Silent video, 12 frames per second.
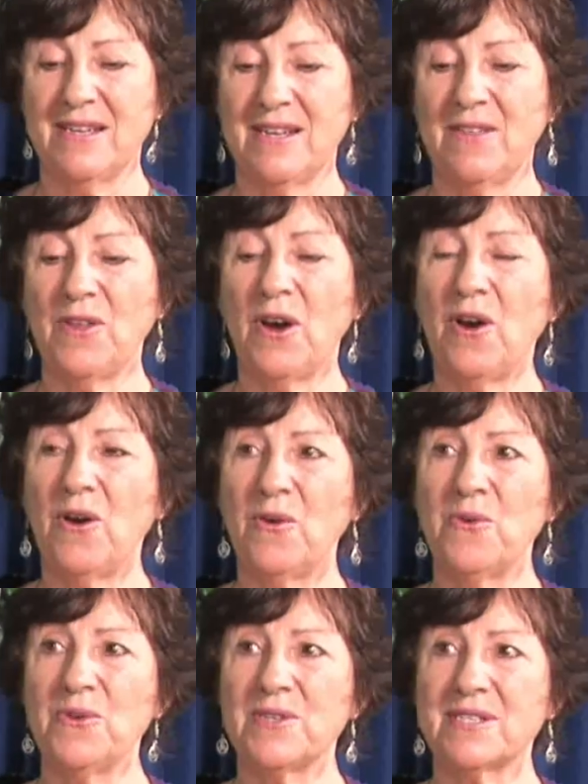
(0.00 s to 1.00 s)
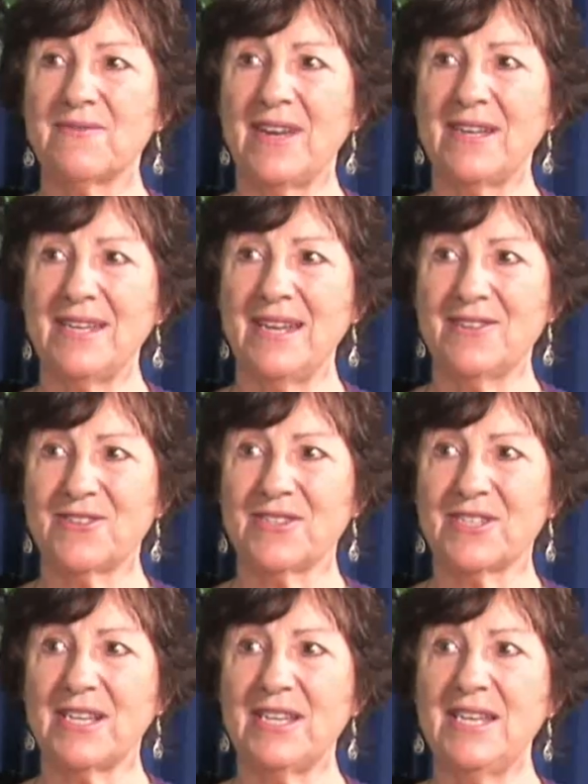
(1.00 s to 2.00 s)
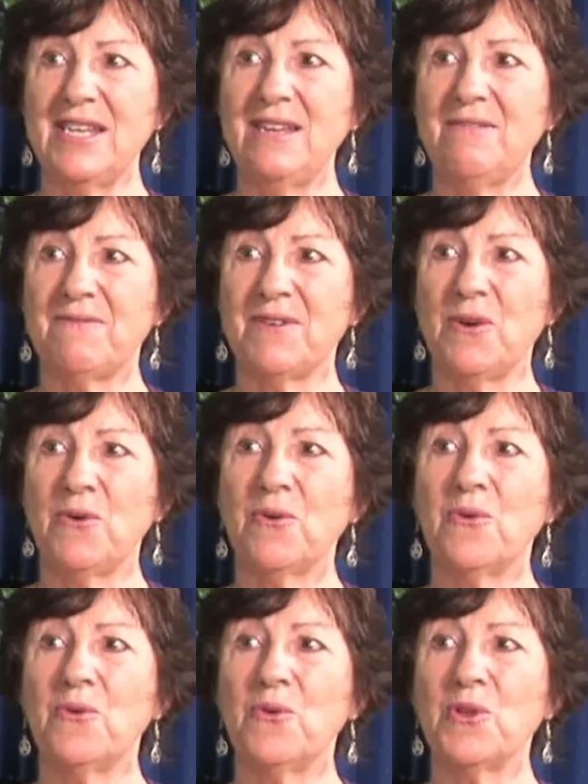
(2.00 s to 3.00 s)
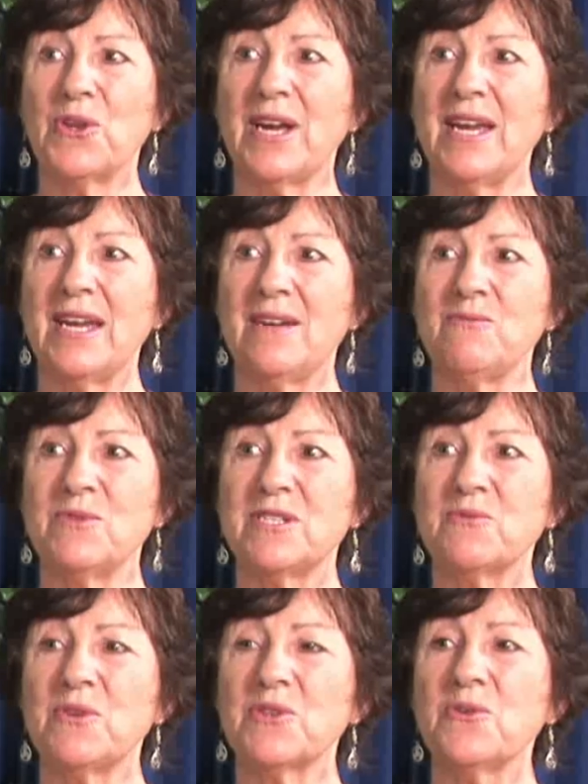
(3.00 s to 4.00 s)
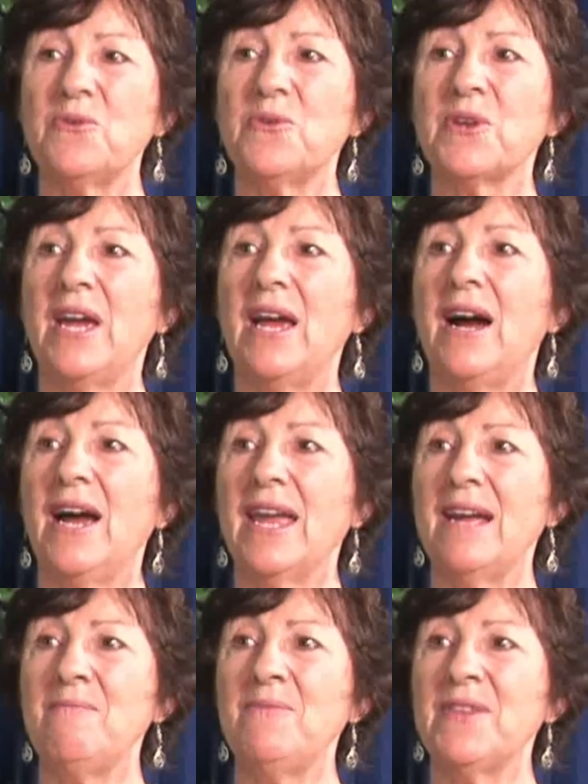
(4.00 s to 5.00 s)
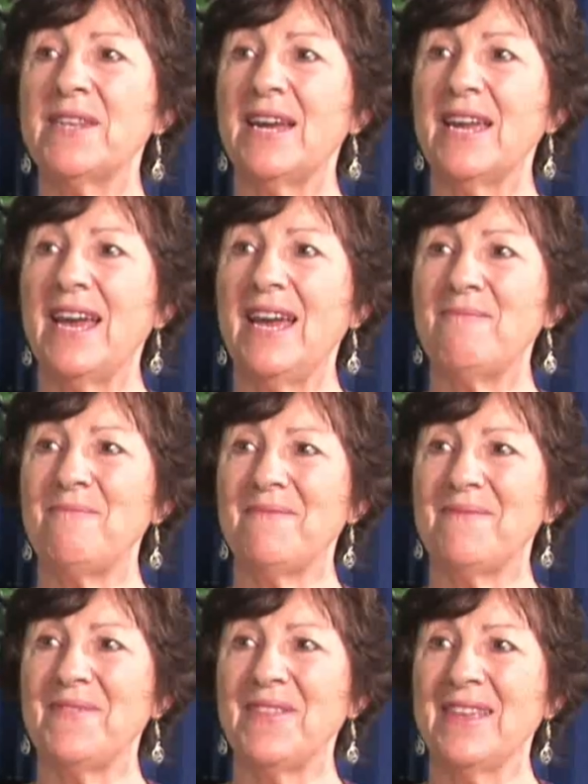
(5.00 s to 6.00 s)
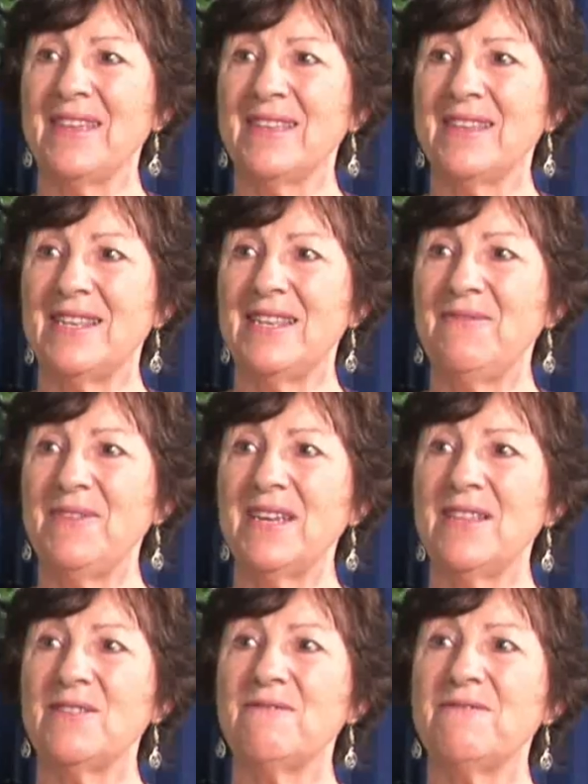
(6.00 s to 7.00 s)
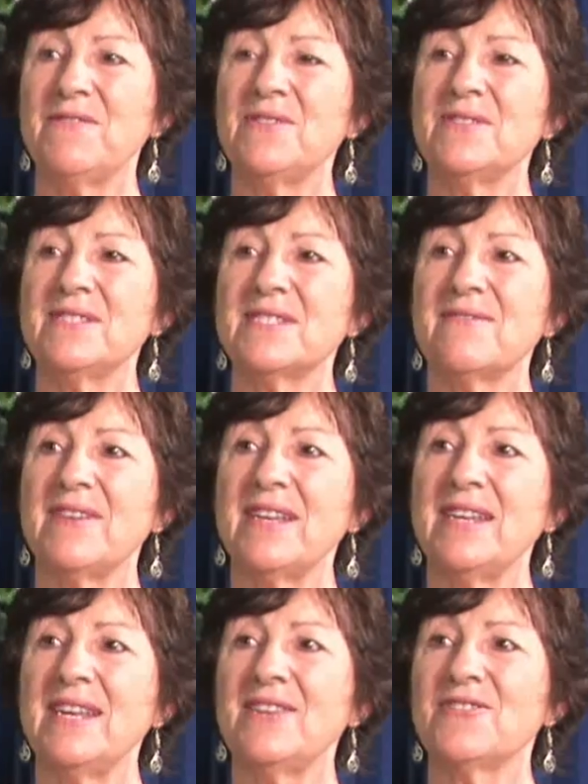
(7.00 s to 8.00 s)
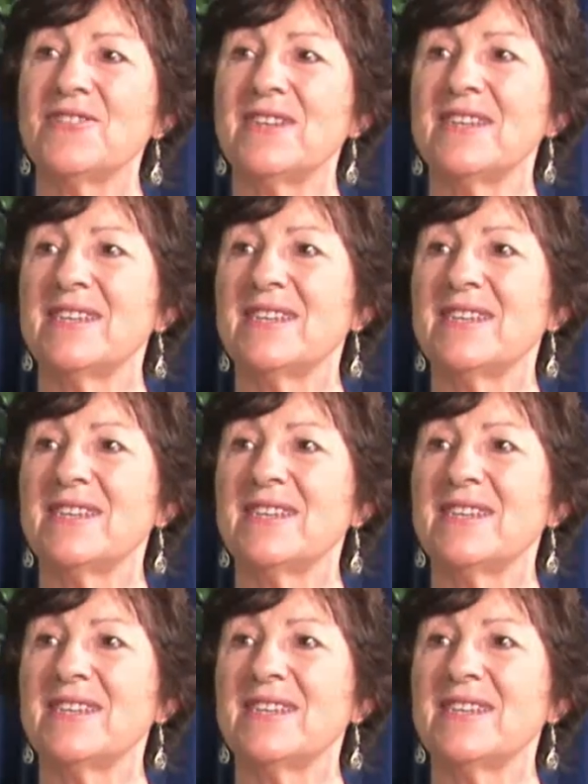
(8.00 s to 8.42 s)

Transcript: in the wholeness of our nature, to live all that I am, which is what's called I am that I am, living in the fullness of our nature.